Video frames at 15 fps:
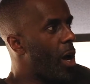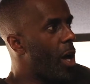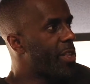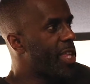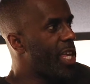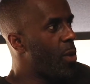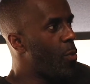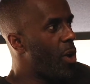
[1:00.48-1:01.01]
I'll
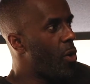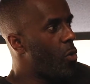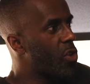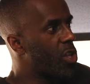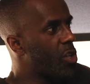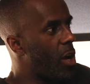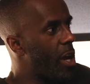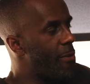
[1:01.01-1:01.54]
tell you where it all
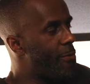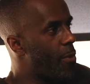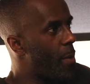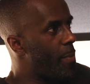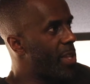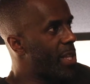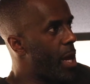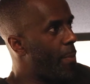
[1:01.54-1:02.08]
started
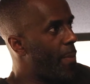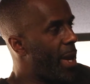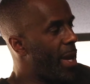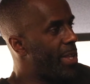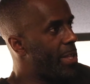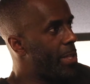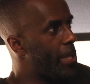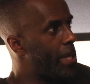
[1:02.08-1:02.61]
from. It's like
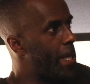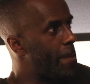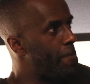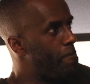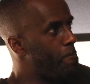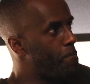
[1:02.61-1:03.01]
basically